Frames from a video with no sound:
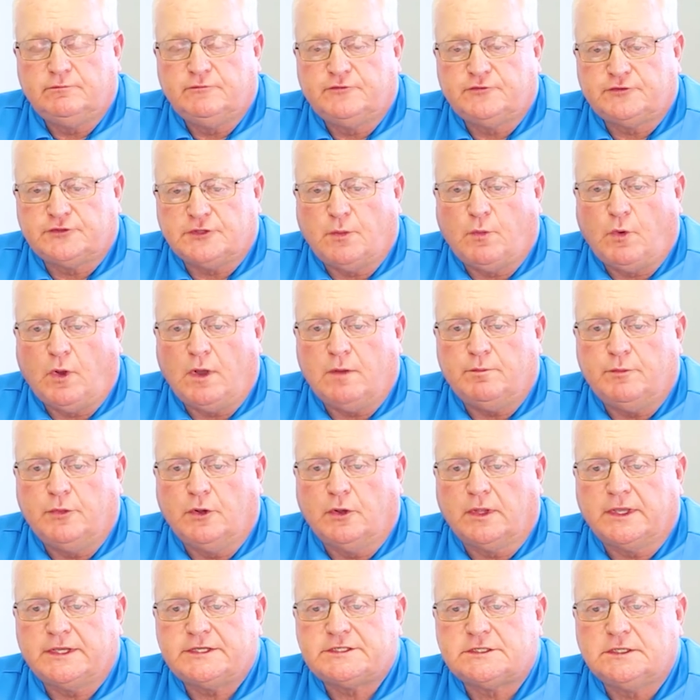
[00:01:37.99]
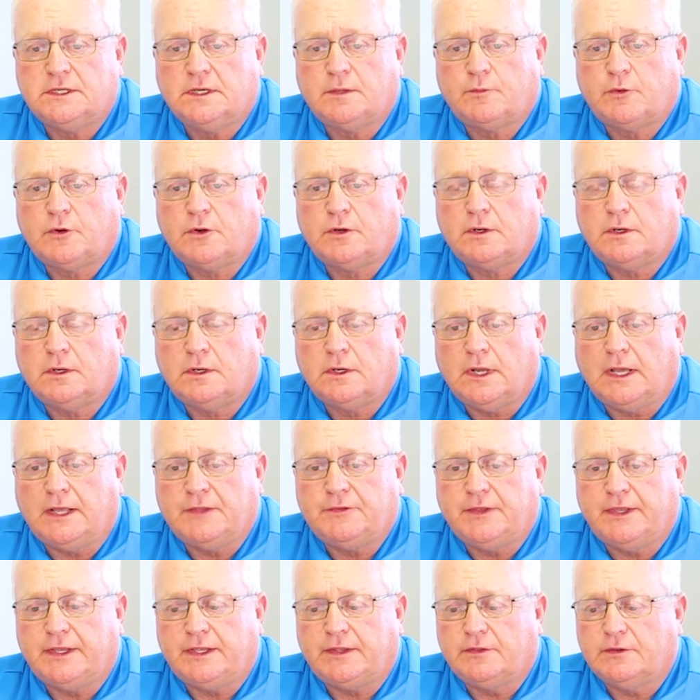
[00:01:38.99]
Somewhat bullish number. I
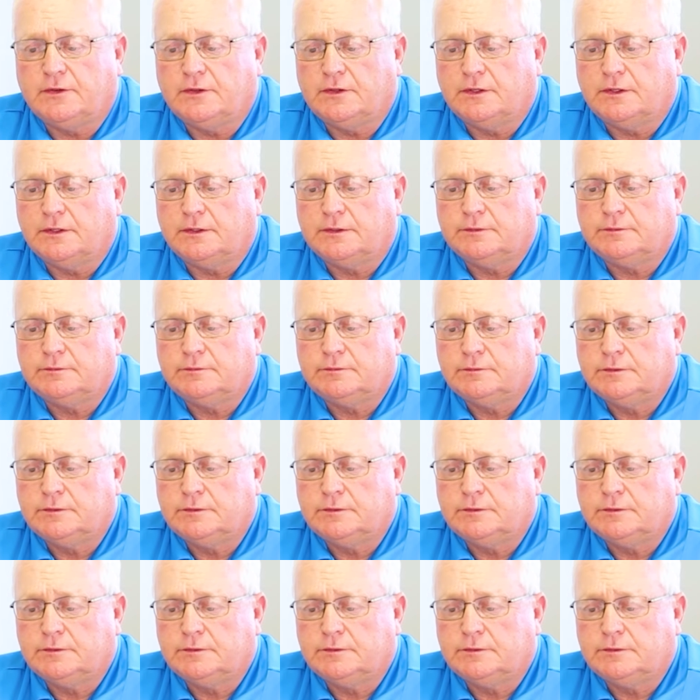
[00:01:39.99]
think a